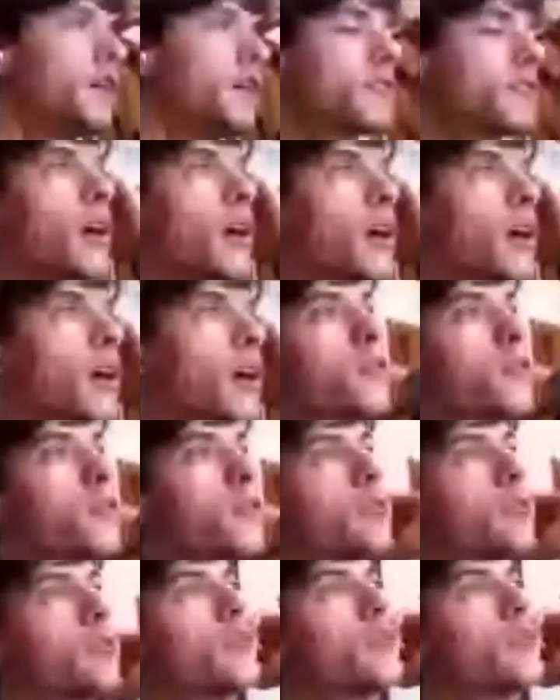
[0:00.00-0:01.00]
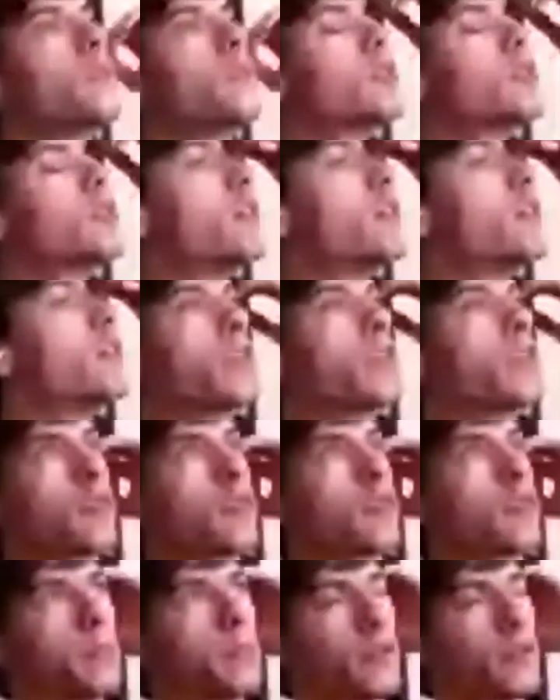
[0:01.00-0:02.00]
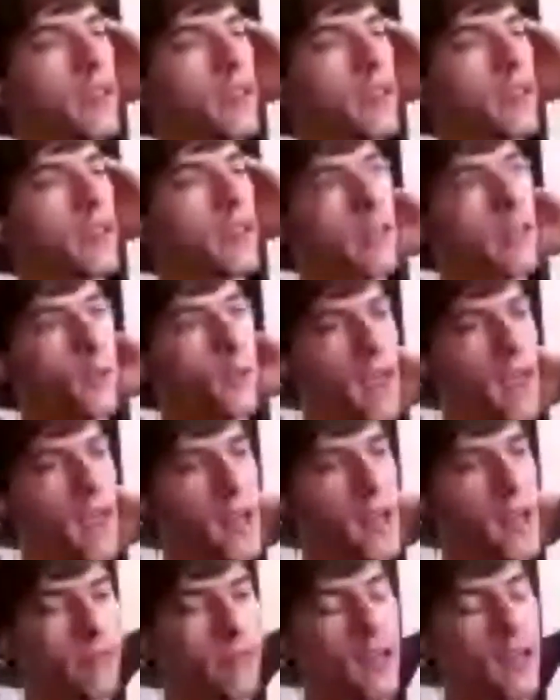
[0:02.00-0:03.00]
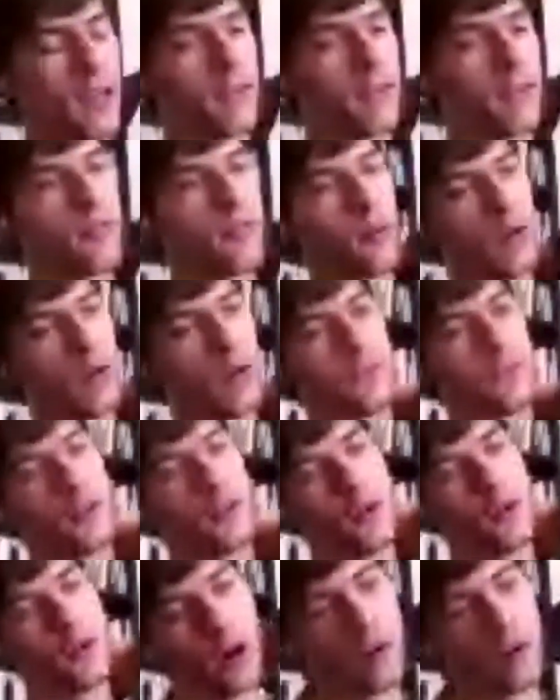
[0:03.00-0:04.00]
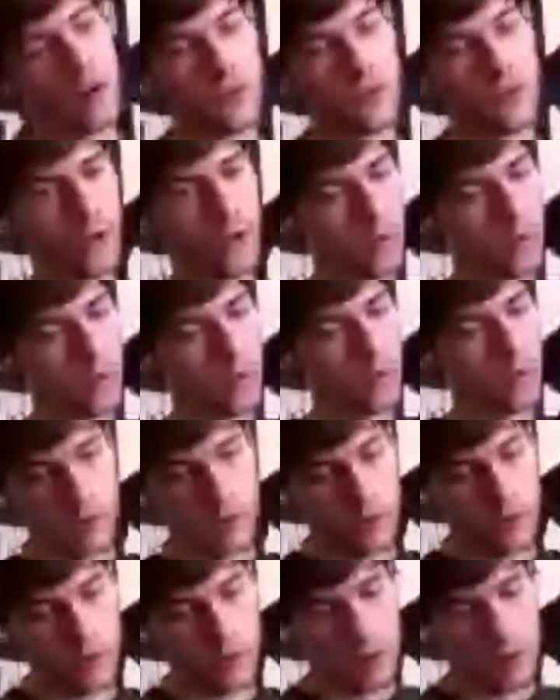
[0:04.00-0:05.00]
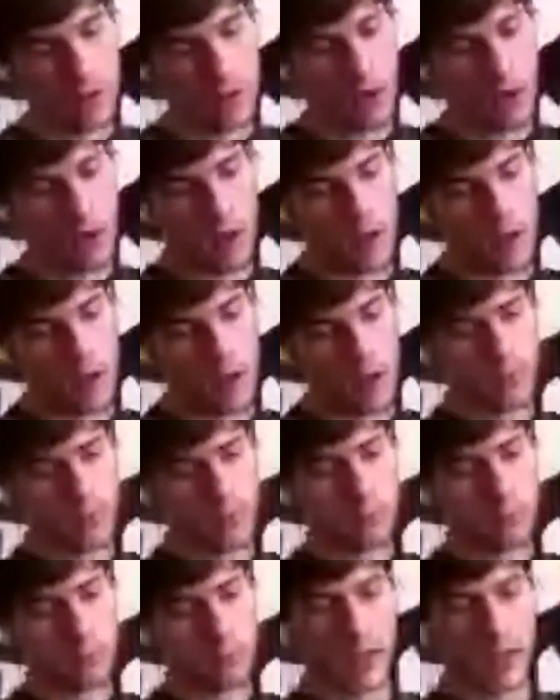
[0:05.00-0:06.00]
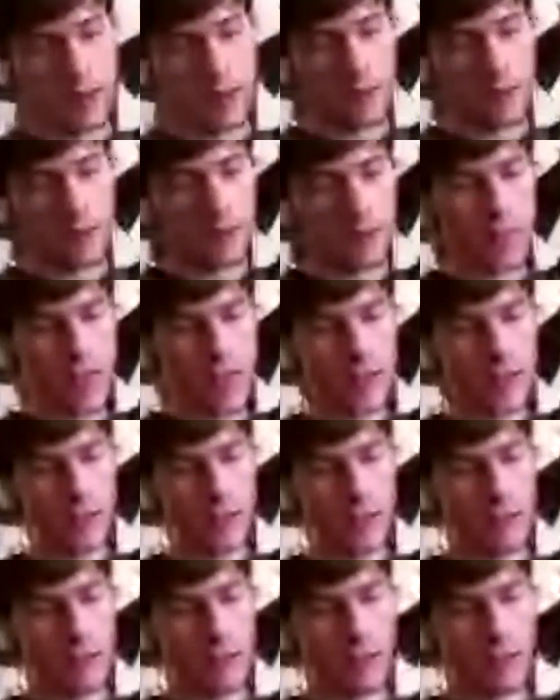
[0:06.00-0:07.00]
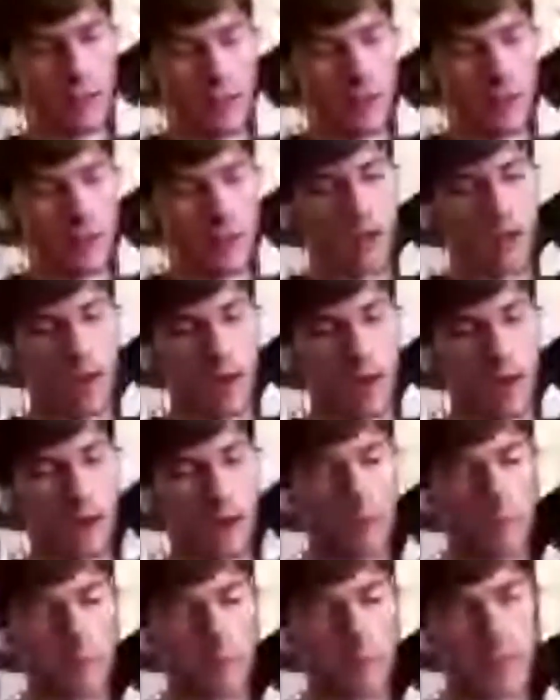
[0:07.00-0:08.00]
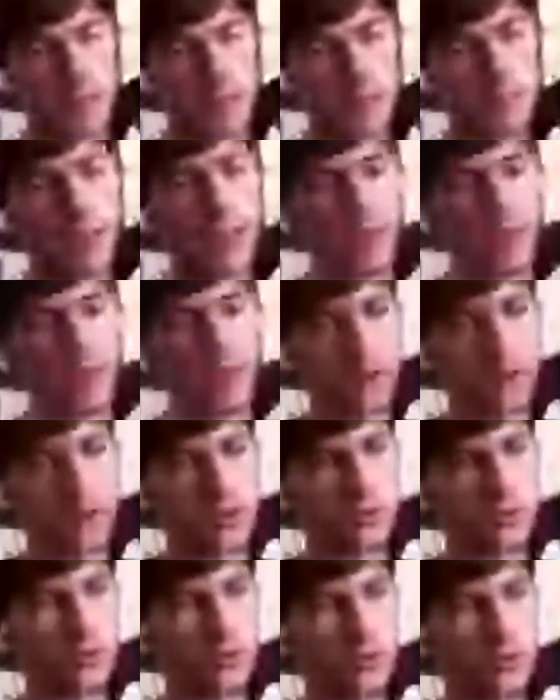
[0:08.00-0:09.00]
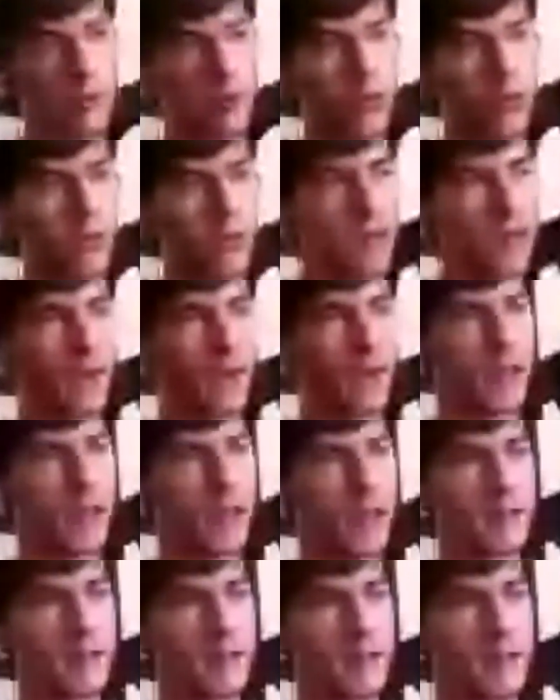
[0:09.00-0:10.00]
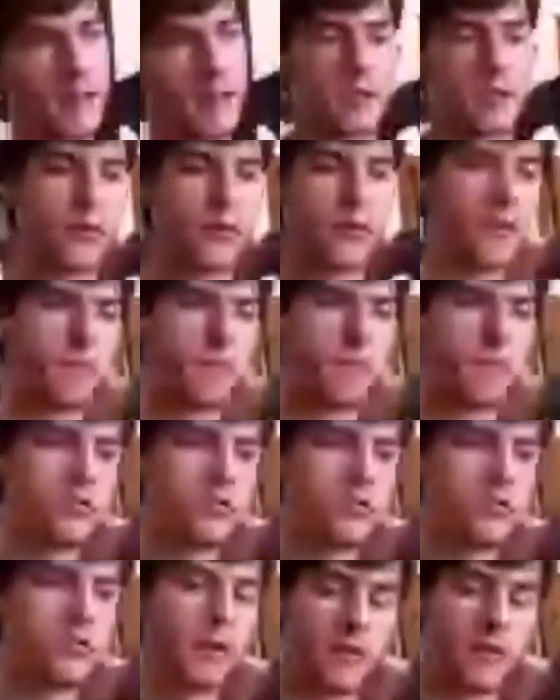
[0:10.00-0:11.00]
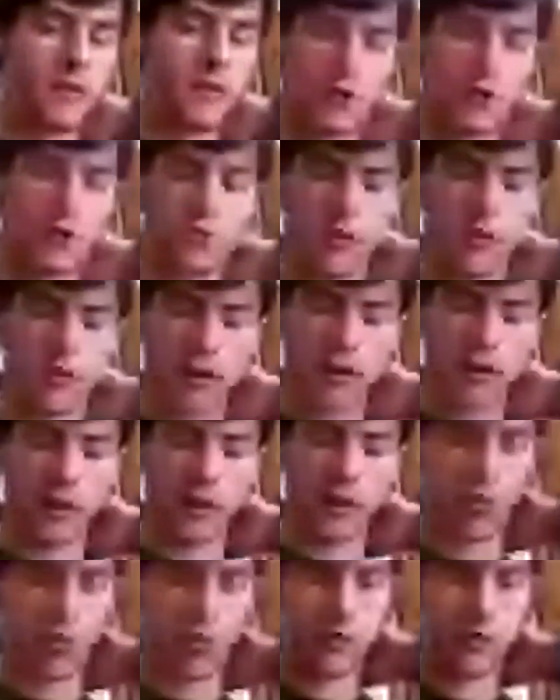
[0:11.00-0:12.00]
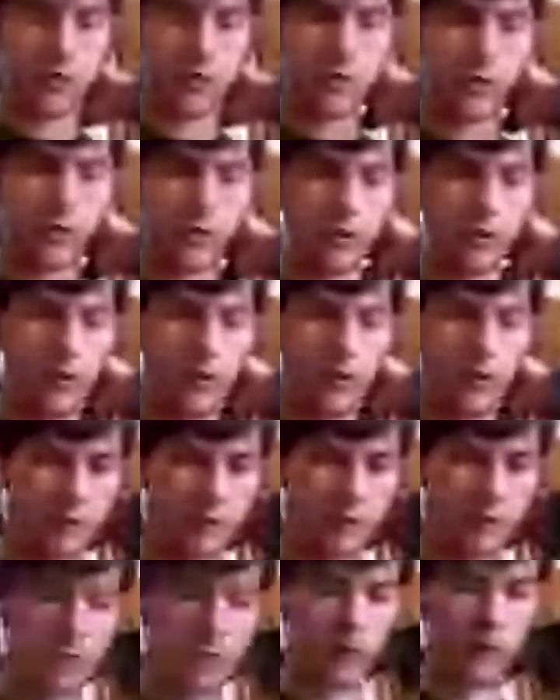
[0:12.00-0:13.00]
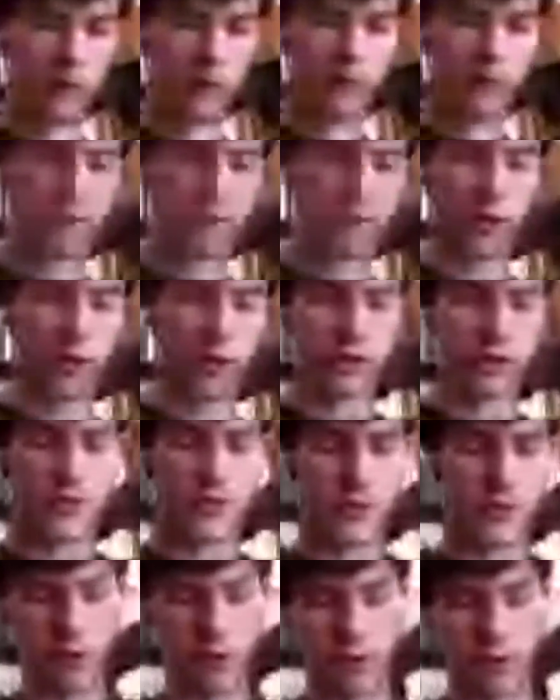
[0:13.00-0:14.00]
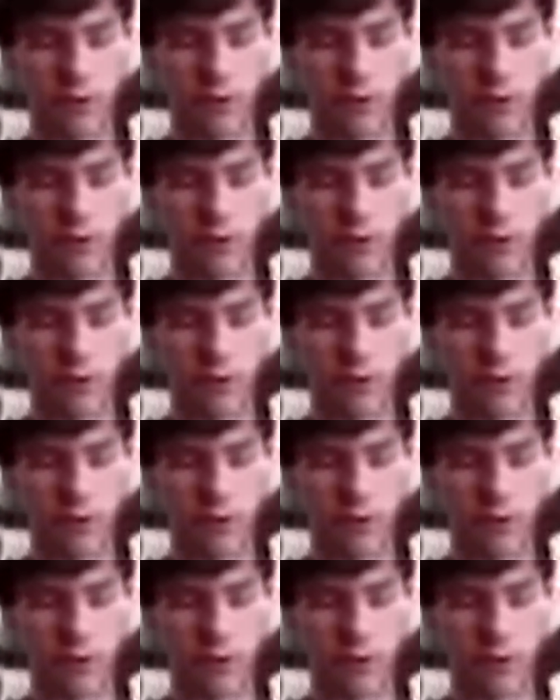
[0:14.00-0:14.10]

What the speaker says: come to the certain beliefs that we have. And so if you also believe that speaking the truth is the most beneficial thing that you can do for yourself